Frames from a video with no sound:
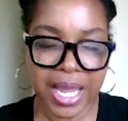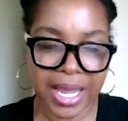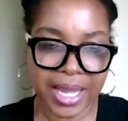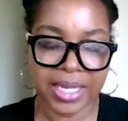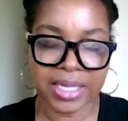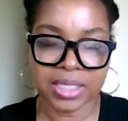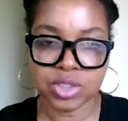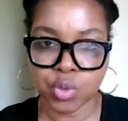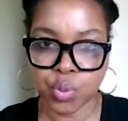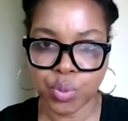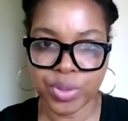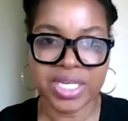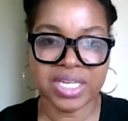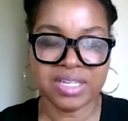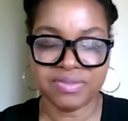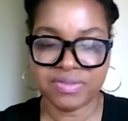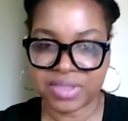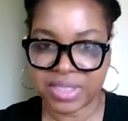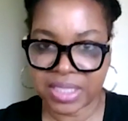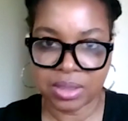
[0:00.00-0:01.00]
And we
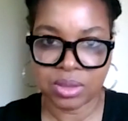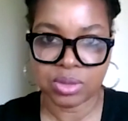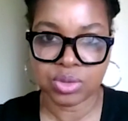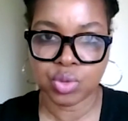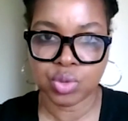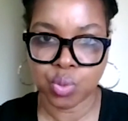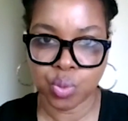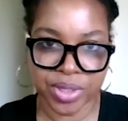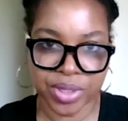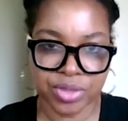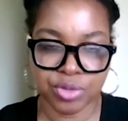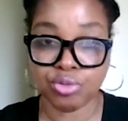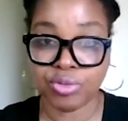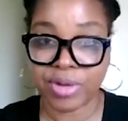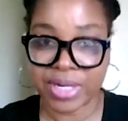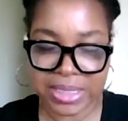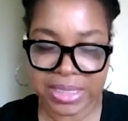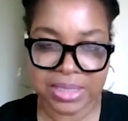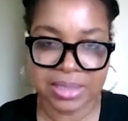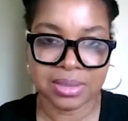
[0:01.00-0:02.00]
have dealt with
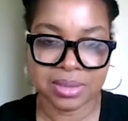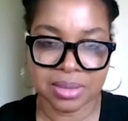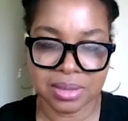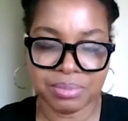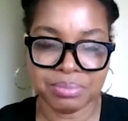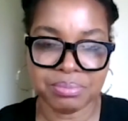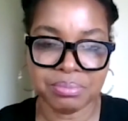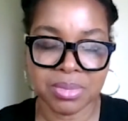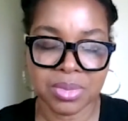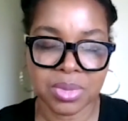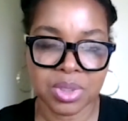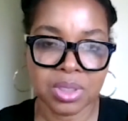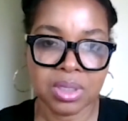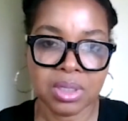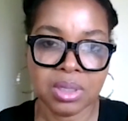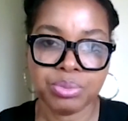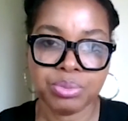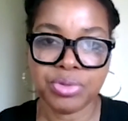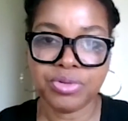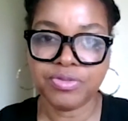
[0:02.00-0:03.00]
racism
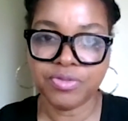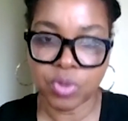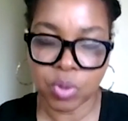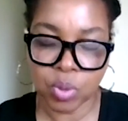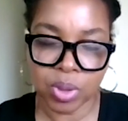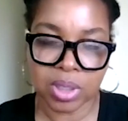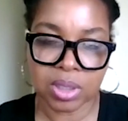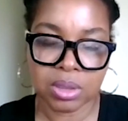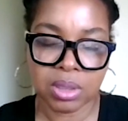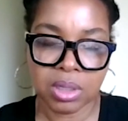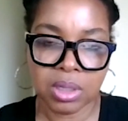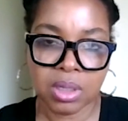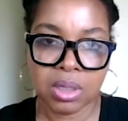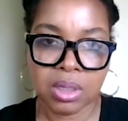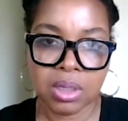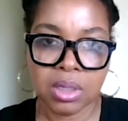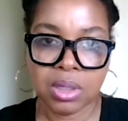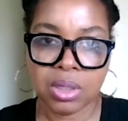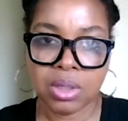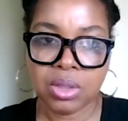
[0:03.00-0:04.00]
before.
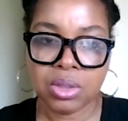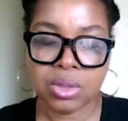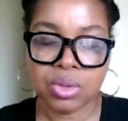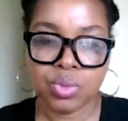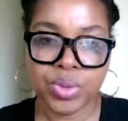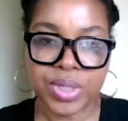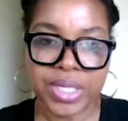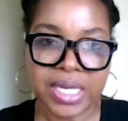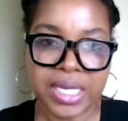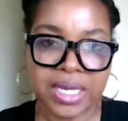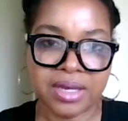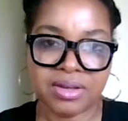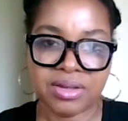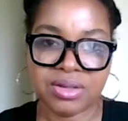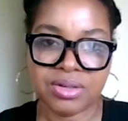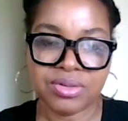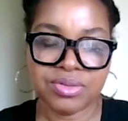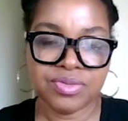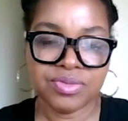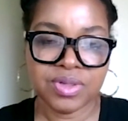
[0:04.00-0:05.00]
We
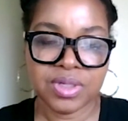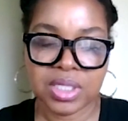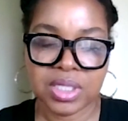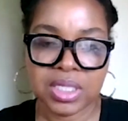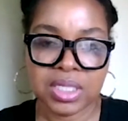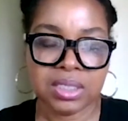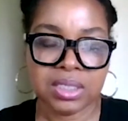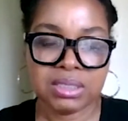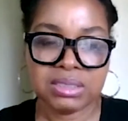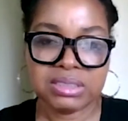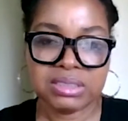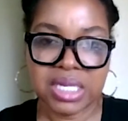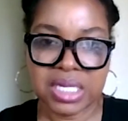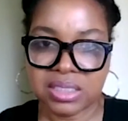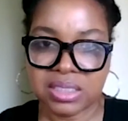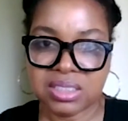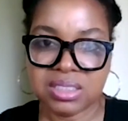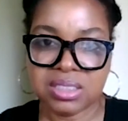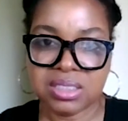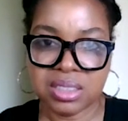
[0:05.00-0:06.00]
have
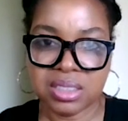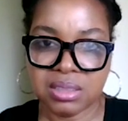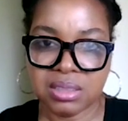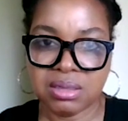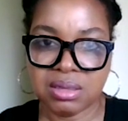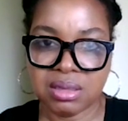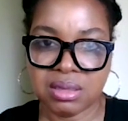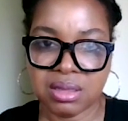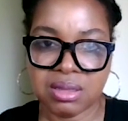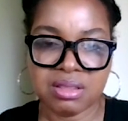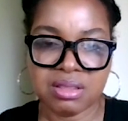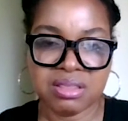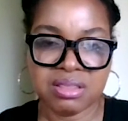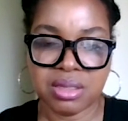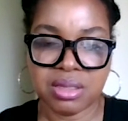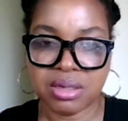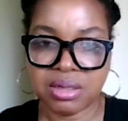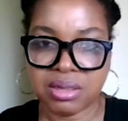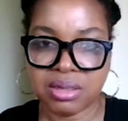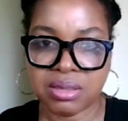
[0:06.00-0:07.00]
tasted
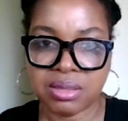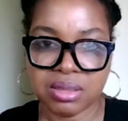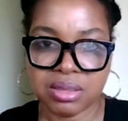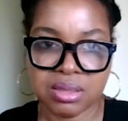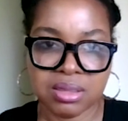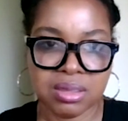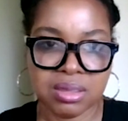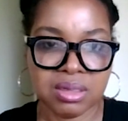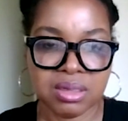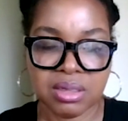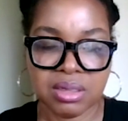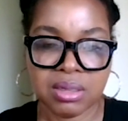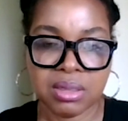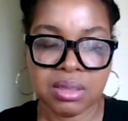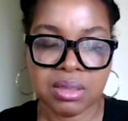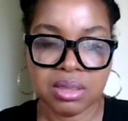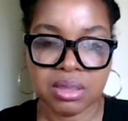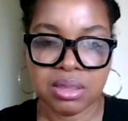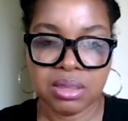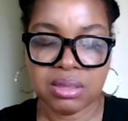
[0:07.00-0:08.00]
the
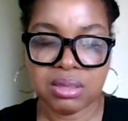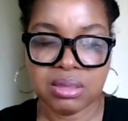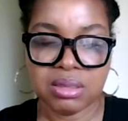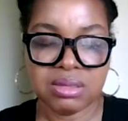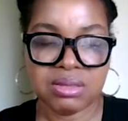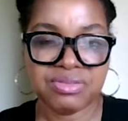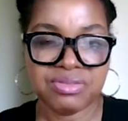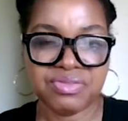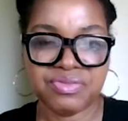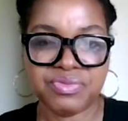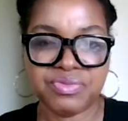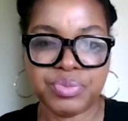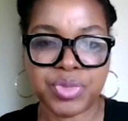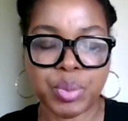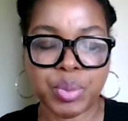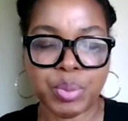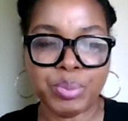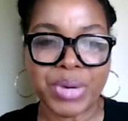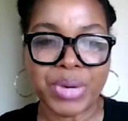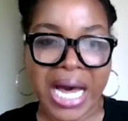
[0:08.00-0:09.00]
the,
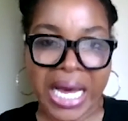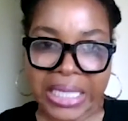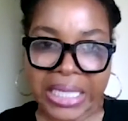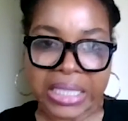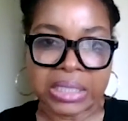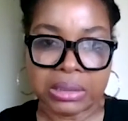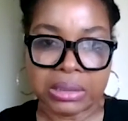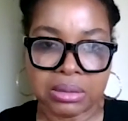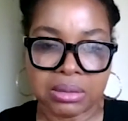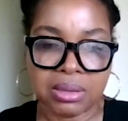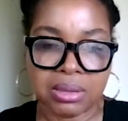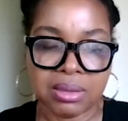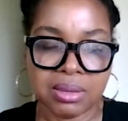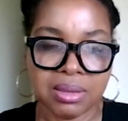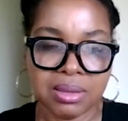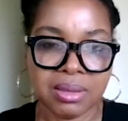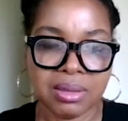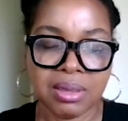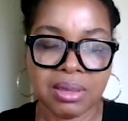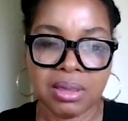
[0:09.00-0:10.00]
the bile
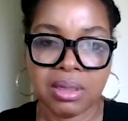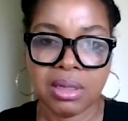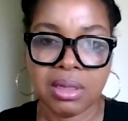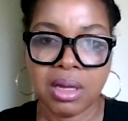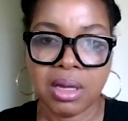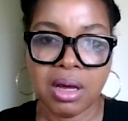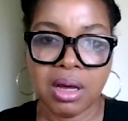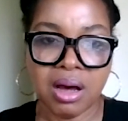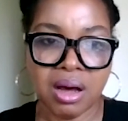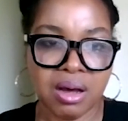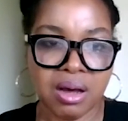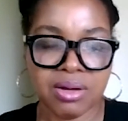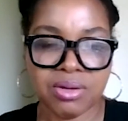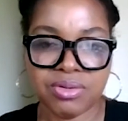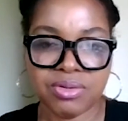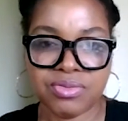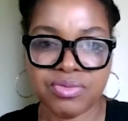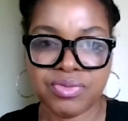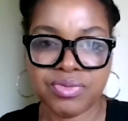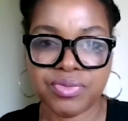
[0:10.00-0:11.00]

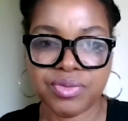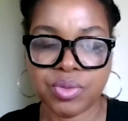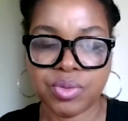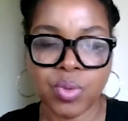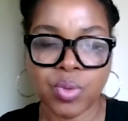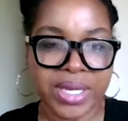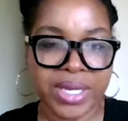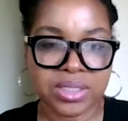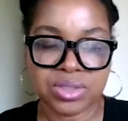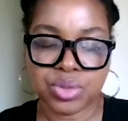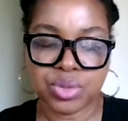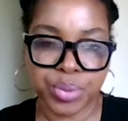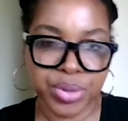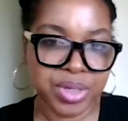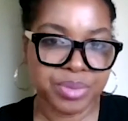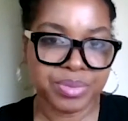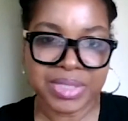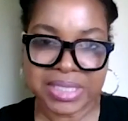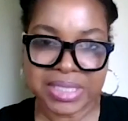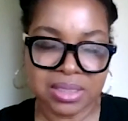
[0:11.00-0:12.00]
of white
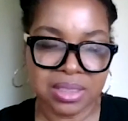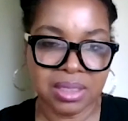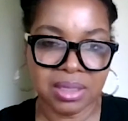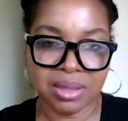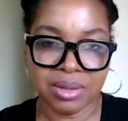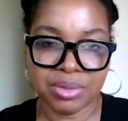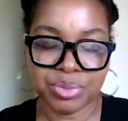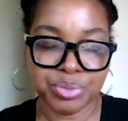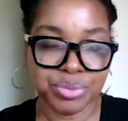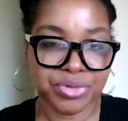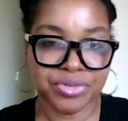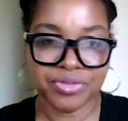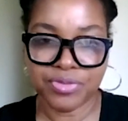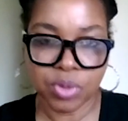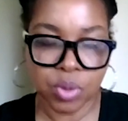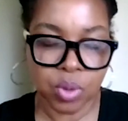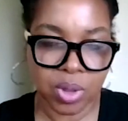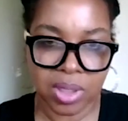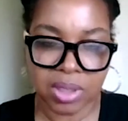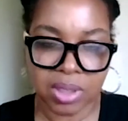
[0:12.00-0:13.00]
supremacy
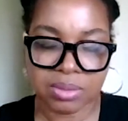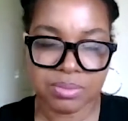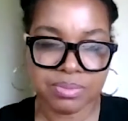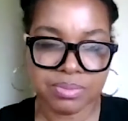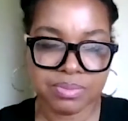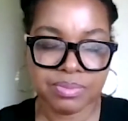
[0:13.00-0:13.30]
before.